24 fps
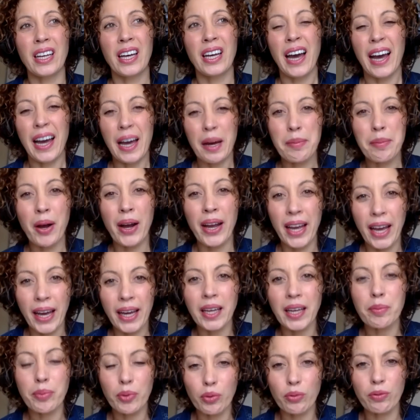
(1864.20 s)
am I
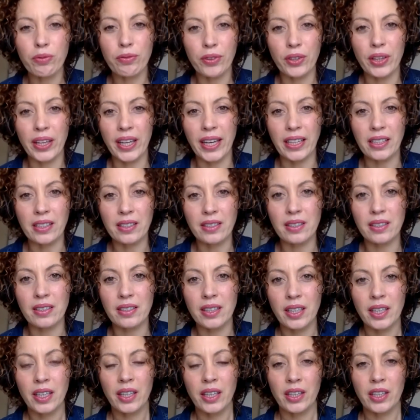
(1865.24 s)
able for this?
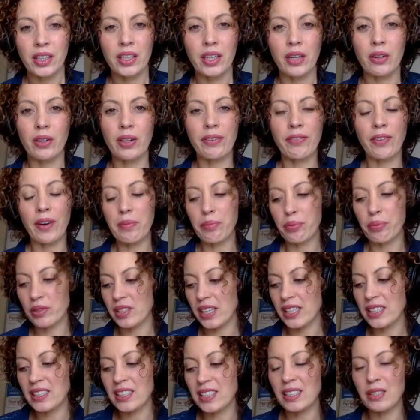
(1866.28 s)
You know, if I'm
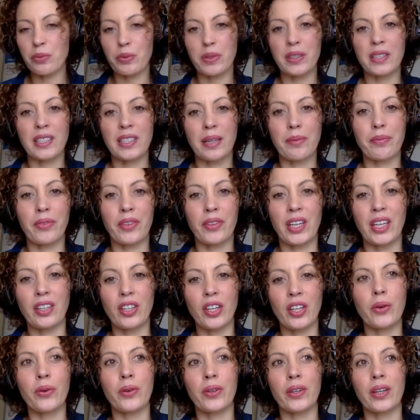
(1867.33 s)
presented with something
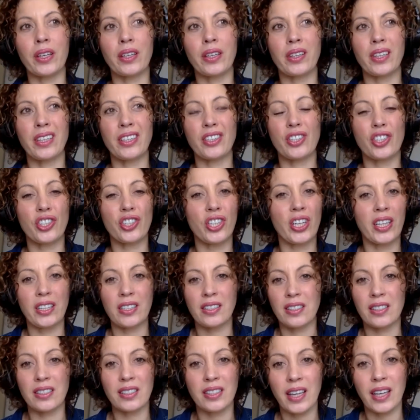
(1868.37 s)
new and I think, shit,
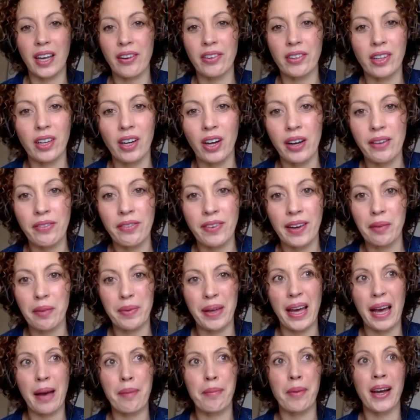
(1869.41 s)
this is scaring the life out of
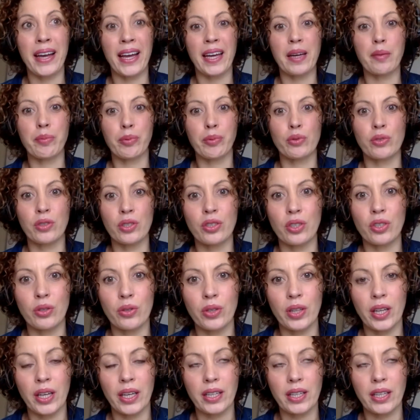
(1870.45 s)
me, am I able to do this?